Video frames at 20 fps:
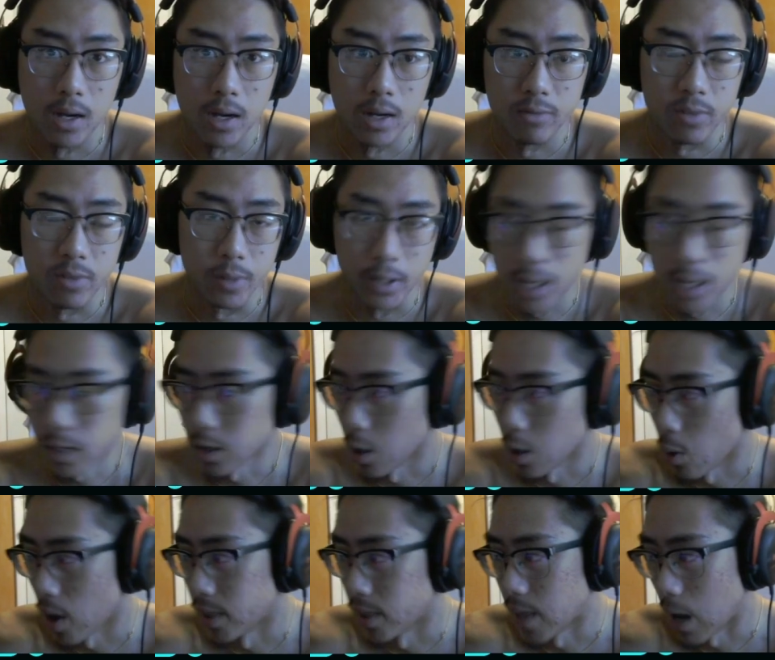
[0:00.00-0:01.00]
from the get-go,
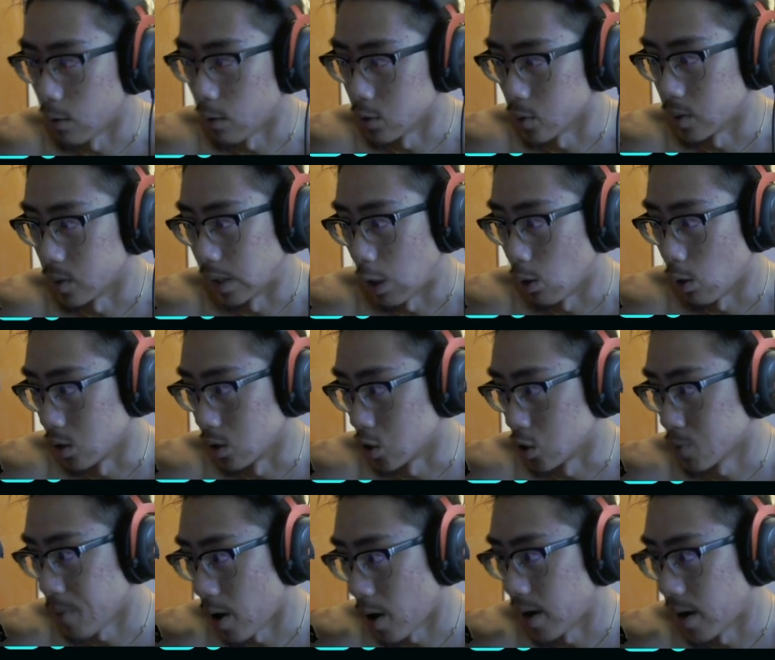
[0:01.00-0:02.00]
and now it will only
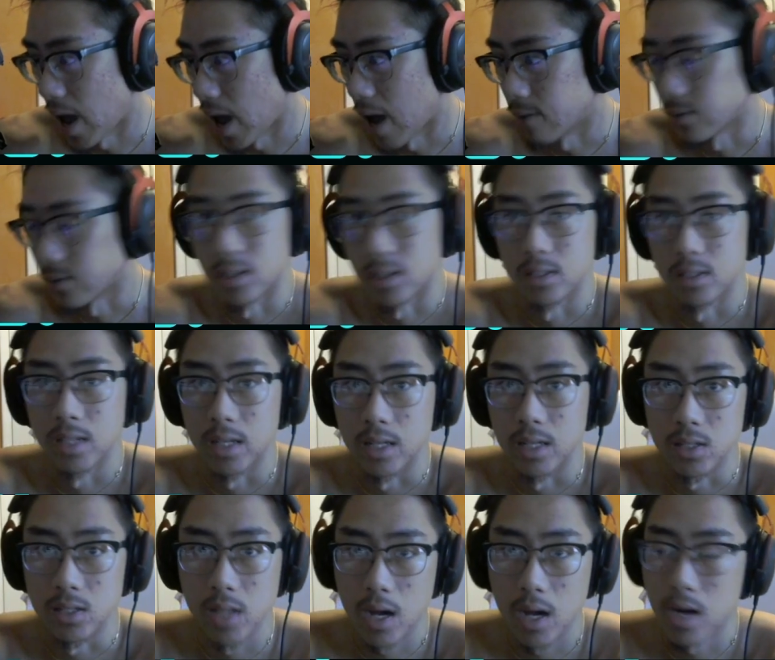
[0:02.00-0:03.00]
spawn after a team has
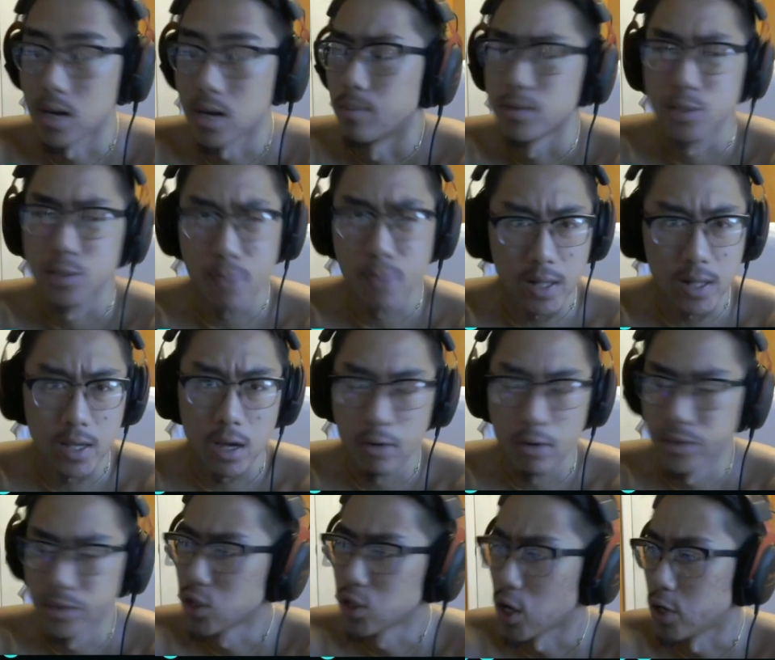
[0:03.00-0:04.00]
died. It's probably a
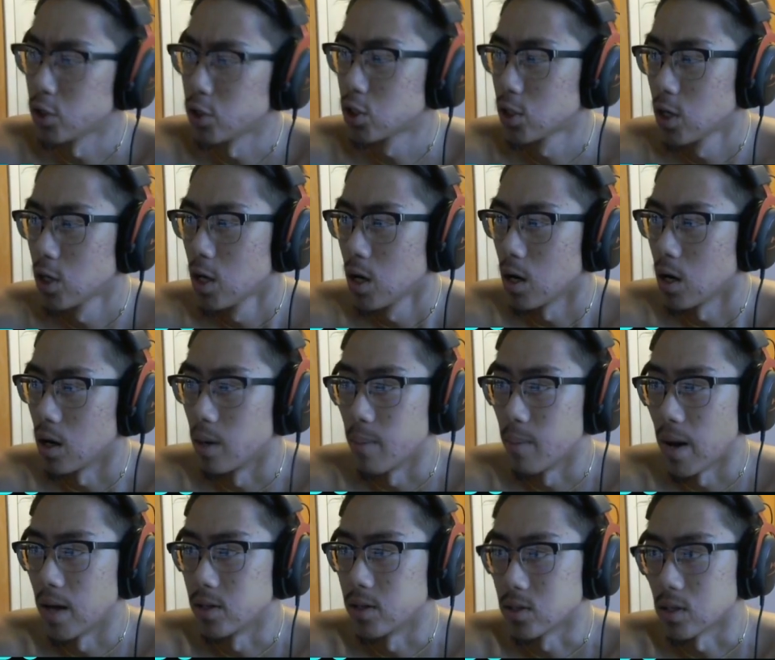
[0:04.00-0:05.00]
healthy change,
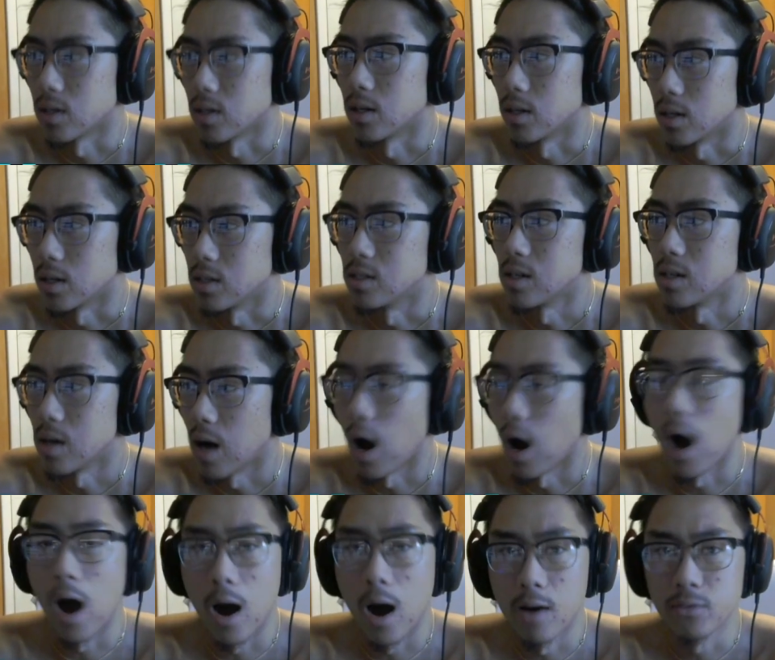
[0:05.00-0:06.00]
as
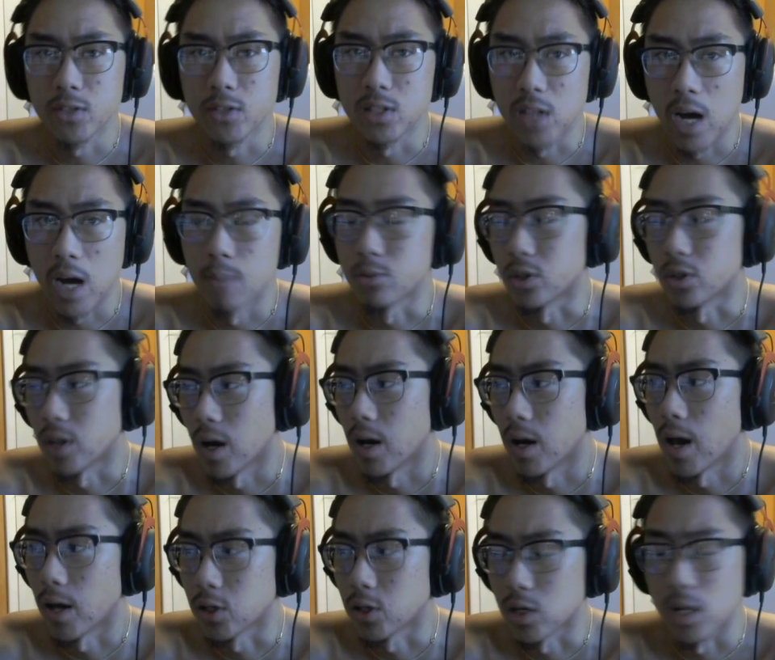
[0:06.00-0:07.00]
oftentimes or not,
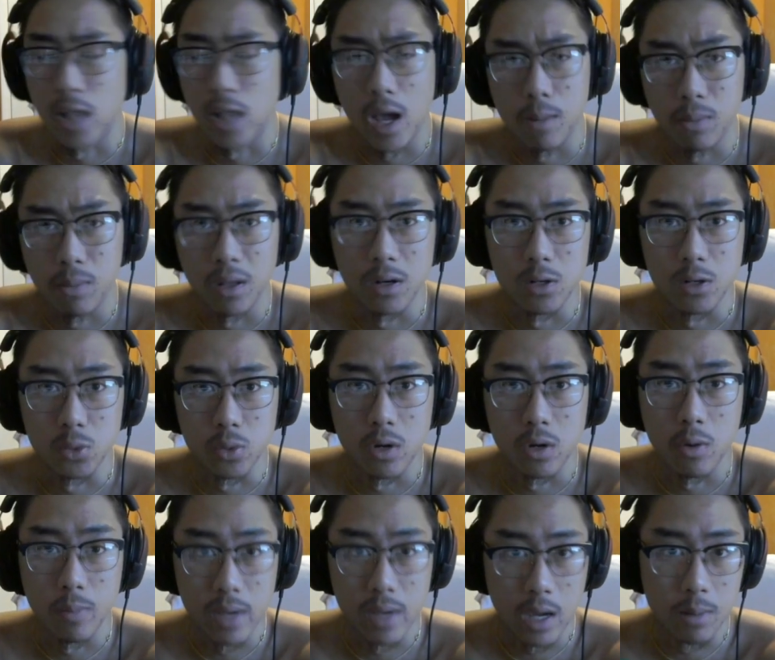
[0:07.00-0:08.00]
actually a lot of players will
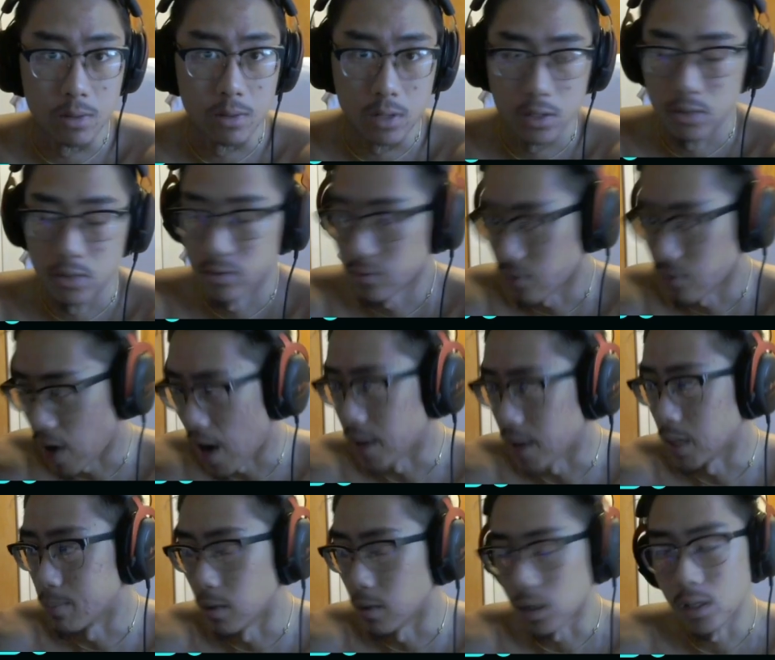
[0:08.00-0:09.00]
be able to find the
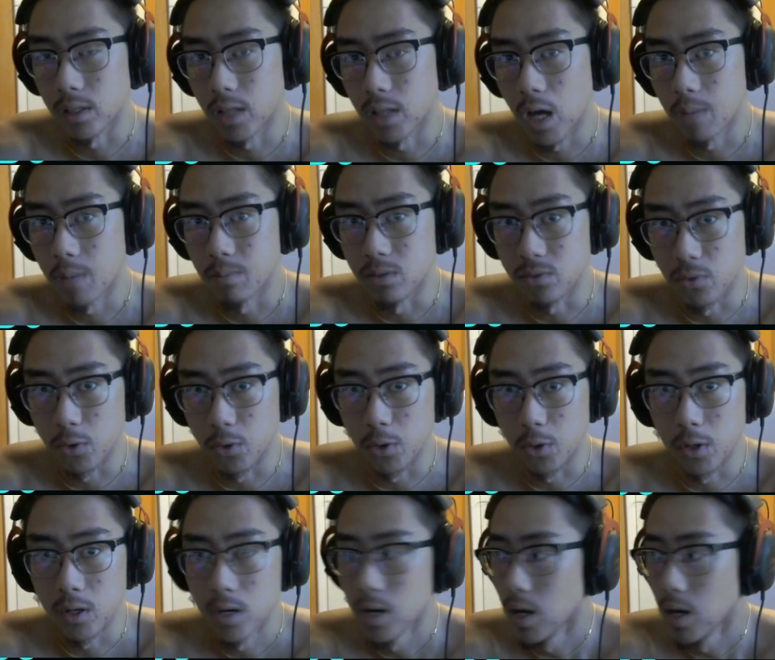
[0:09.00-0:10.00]
Book of the Dead
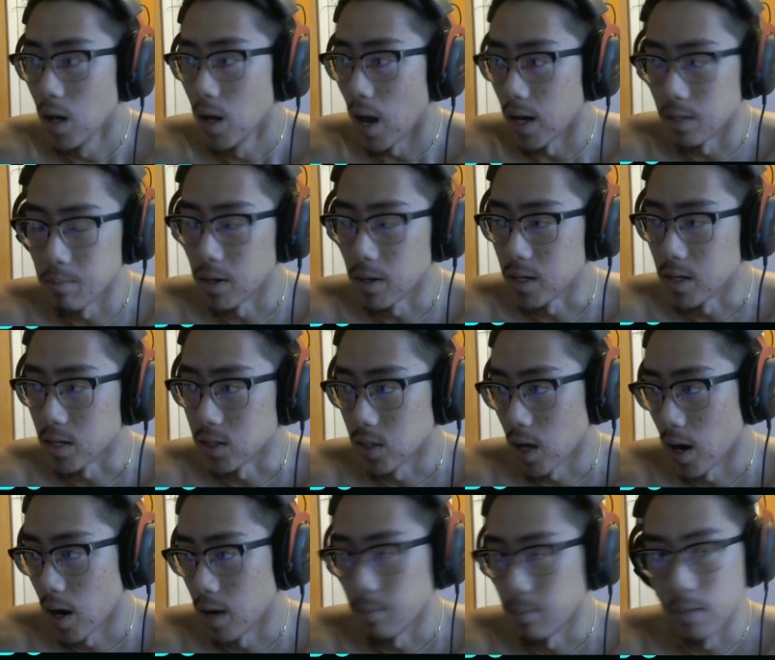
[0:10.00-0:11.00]
before anybody has
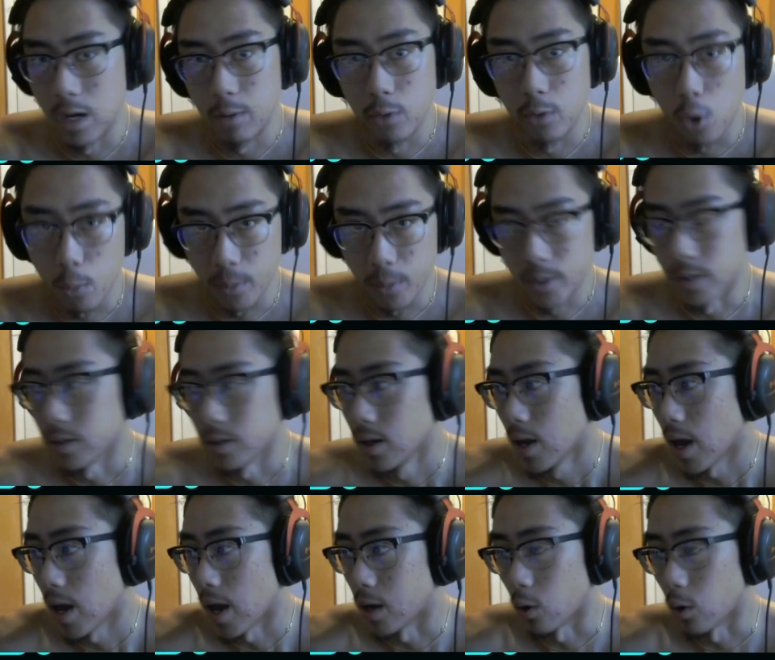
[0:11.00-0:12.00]
died, be able to open it
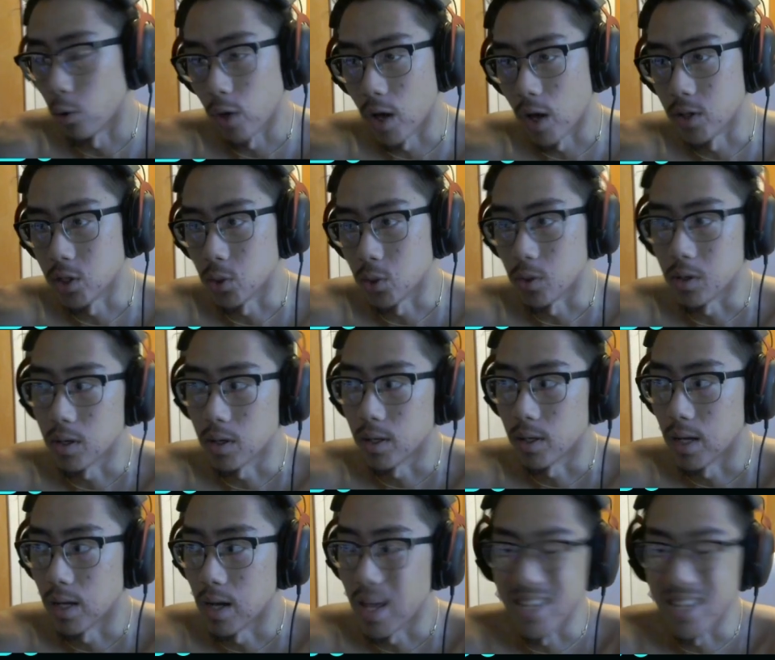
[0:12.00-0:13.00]
and hold on to it, and
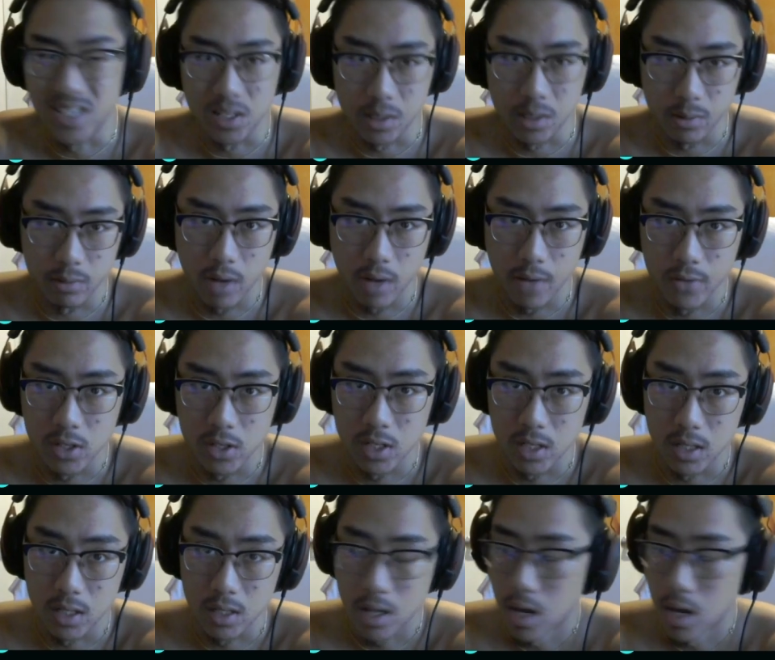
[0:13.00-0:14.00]
then instantly revive the
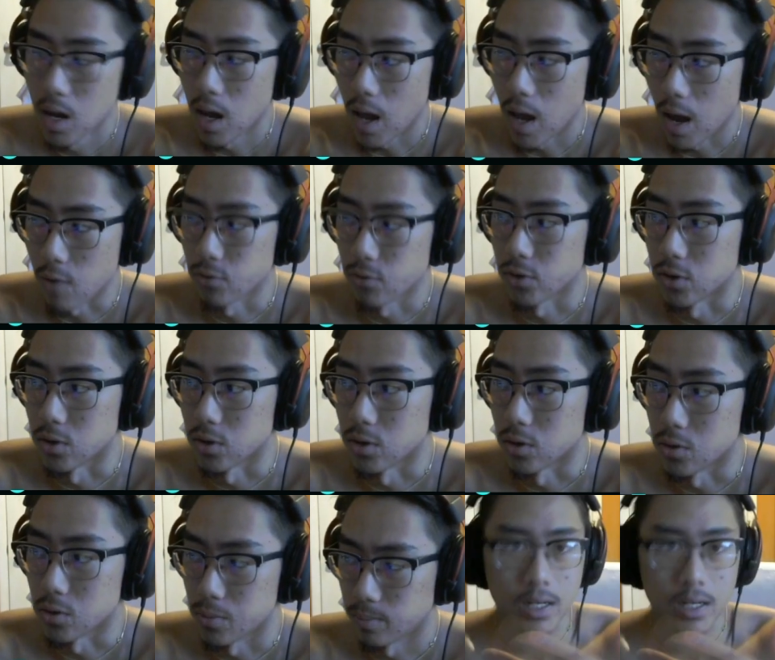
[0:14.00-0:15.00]
team
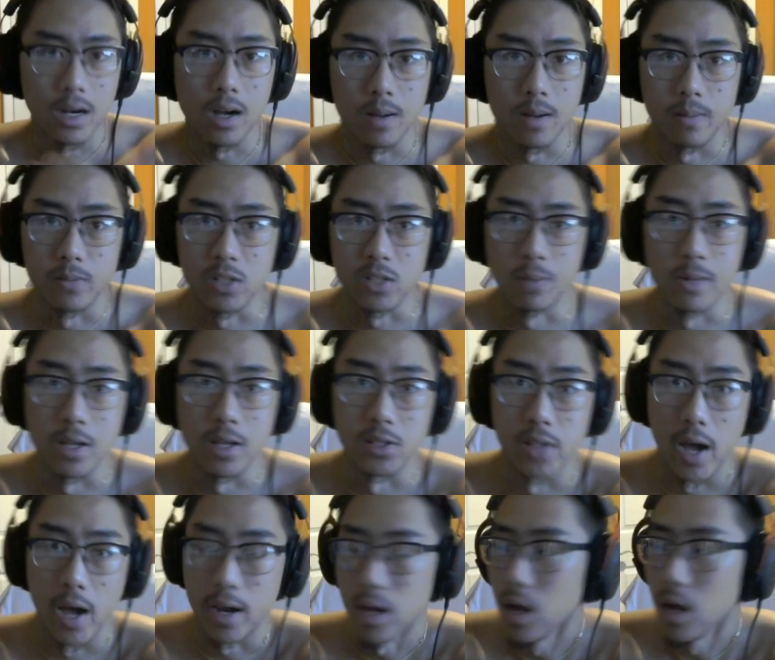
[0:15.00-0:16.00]
after somebody has
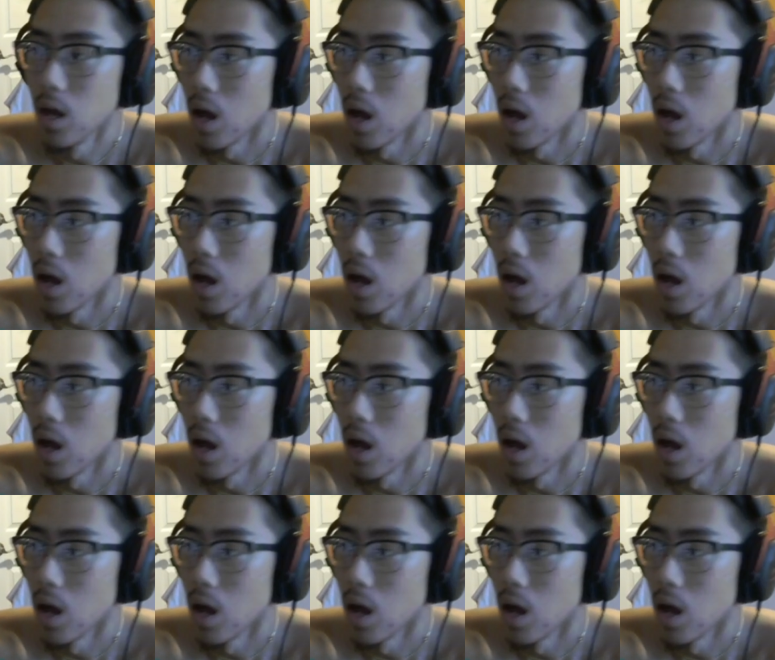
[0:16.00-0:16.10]
died.